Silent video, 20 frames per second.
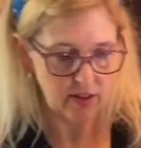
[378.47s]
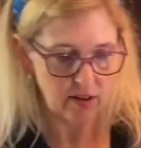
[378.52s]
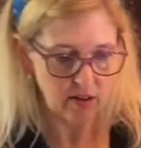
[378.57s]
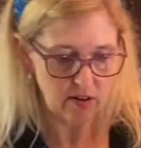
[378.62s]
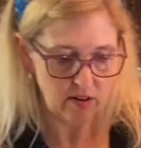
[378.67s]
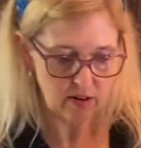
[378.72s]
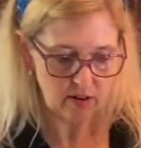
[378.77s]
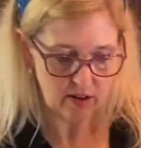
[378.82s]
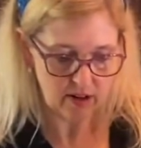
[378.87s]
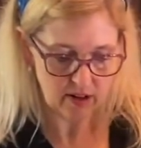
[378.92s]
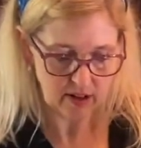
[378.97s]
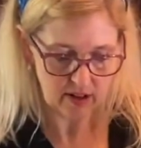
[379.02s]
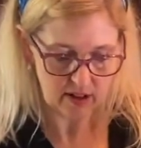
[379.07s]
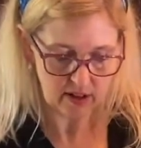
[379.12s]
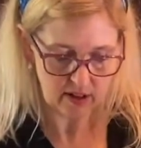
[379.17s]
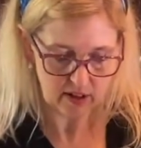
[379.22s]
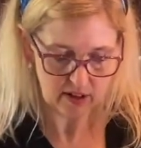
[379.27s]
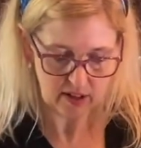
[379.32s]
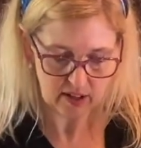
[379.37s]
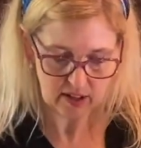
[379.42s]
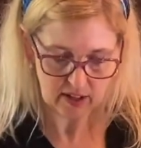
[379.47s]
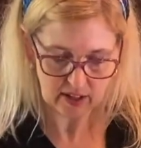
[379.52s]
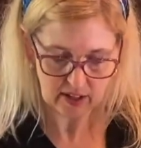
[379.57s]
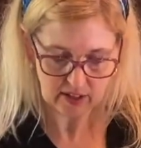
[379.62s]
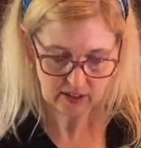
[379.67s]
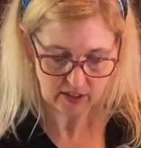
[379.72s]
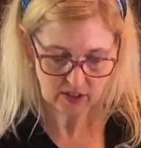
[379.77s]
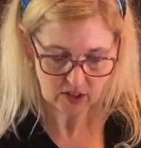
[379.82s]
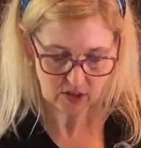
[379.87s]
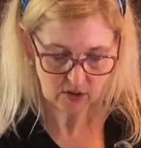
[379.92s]
there
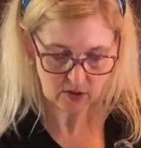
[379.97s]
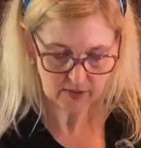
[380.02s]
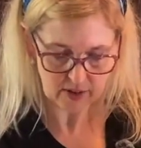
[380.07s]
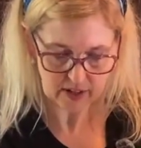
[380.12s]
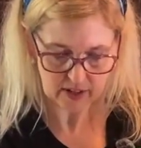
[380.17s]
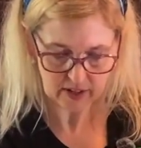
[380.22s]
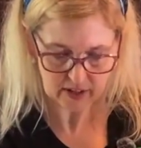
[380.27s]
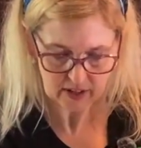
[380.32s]
and serve it.